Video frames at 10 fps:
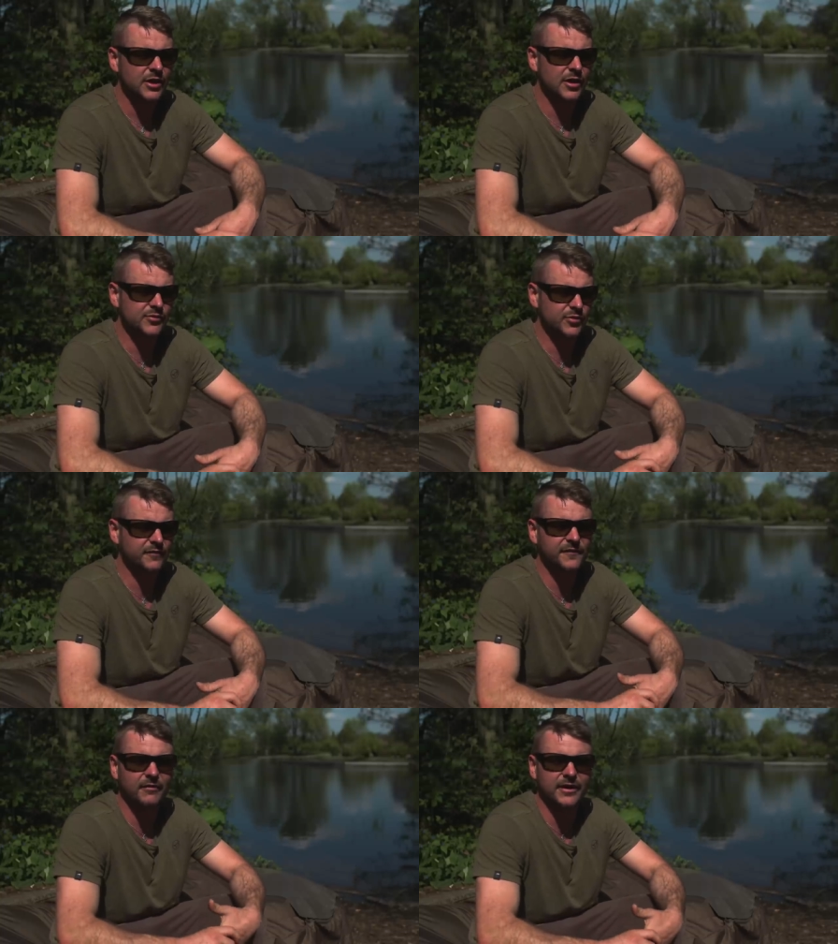Um, so I
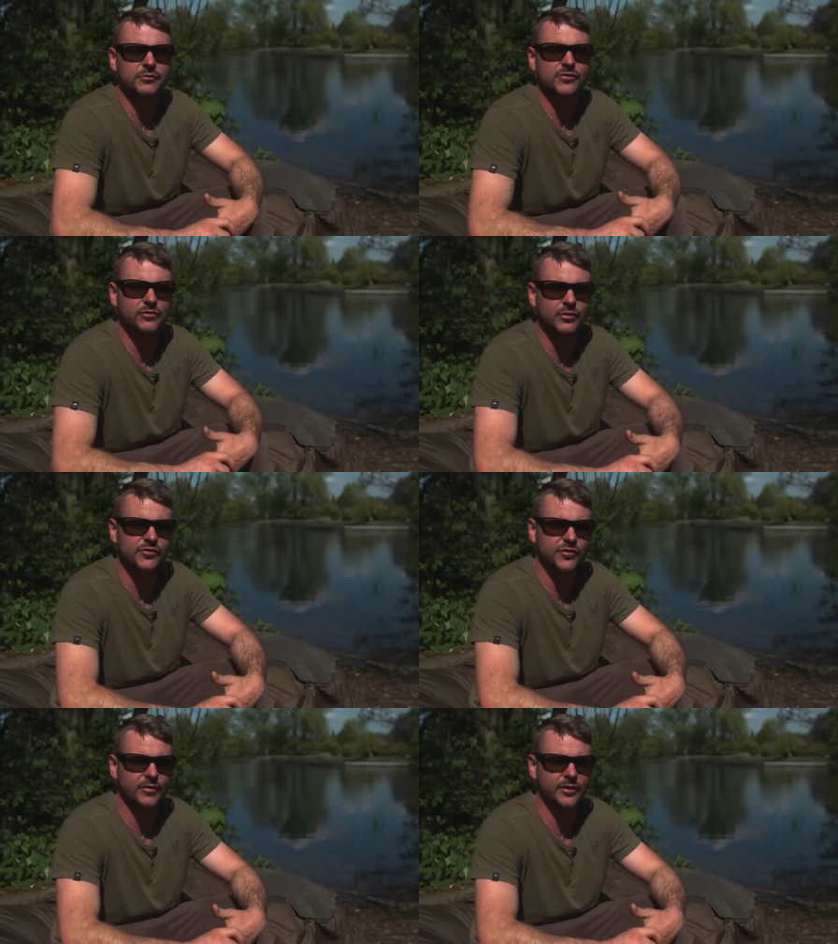felt like I was
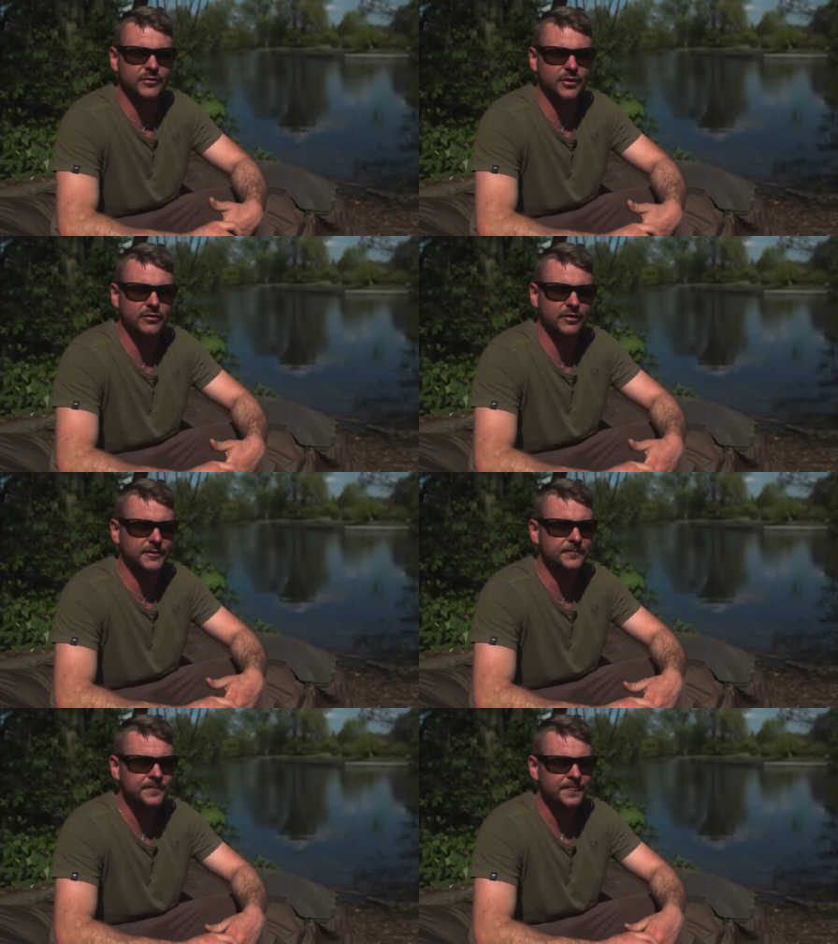close to her and not like,